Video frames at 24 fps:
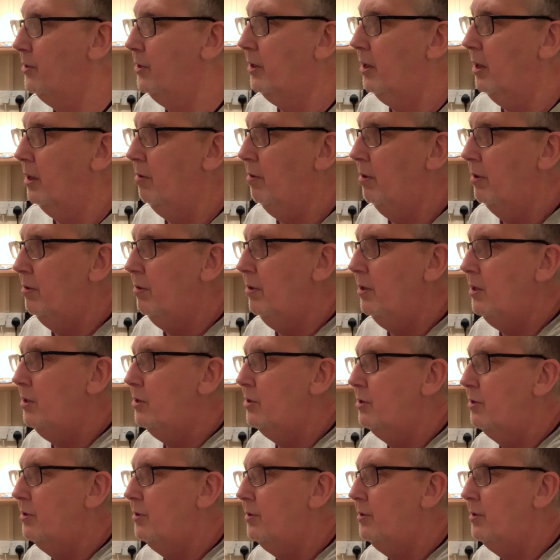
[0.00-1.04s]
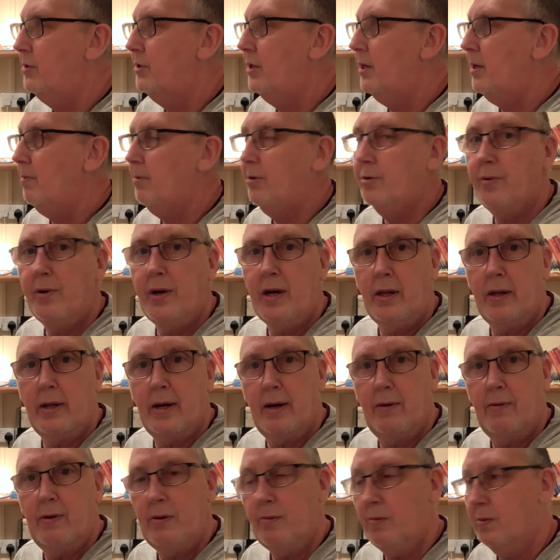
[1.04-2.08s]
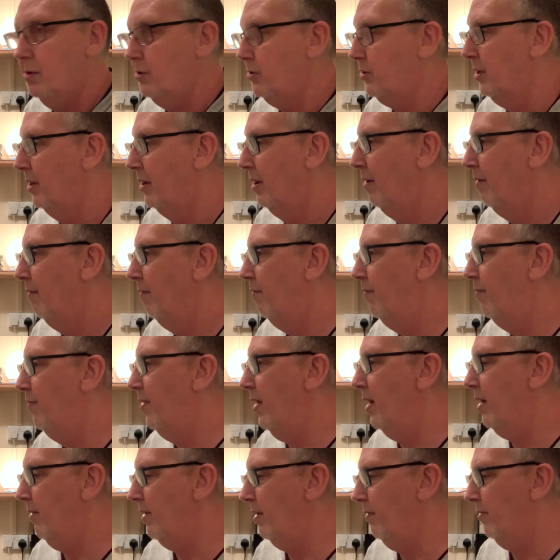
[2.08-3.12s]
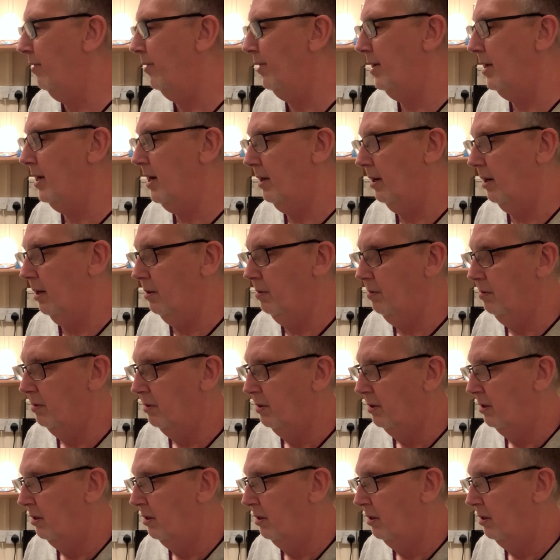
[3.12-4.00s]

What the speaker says: to go a nice deep green now. It was very, very yellow,